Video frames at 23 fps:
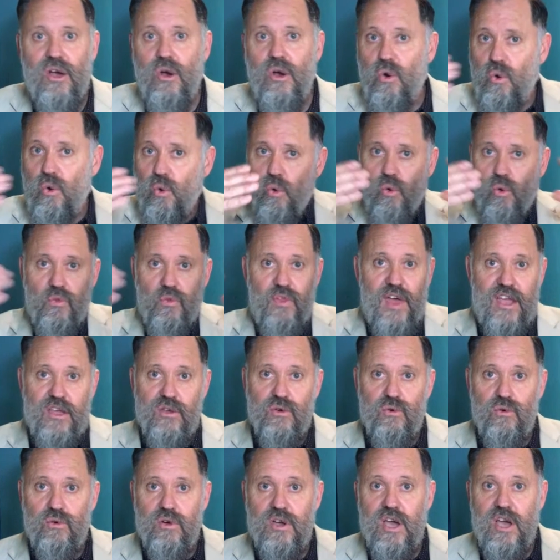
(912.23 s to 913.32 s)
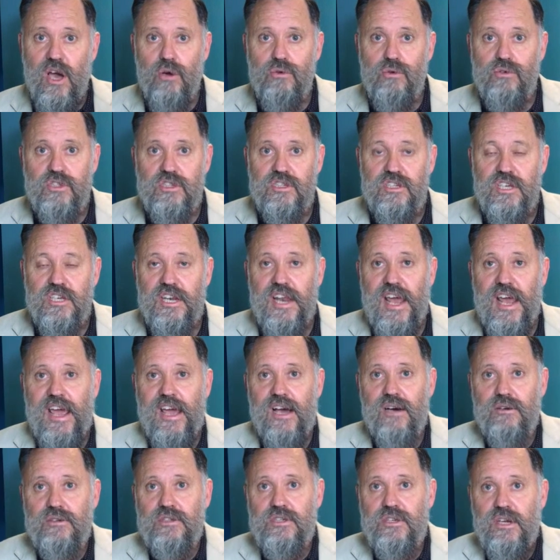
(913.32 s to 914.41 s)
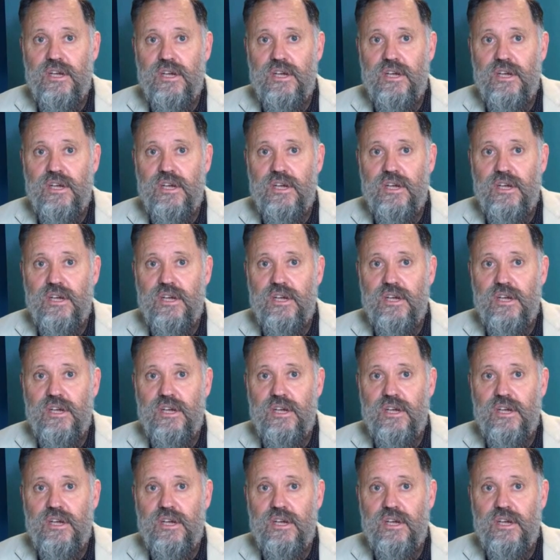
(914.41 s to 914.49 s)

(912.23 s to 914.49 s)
or that you're ghosted out.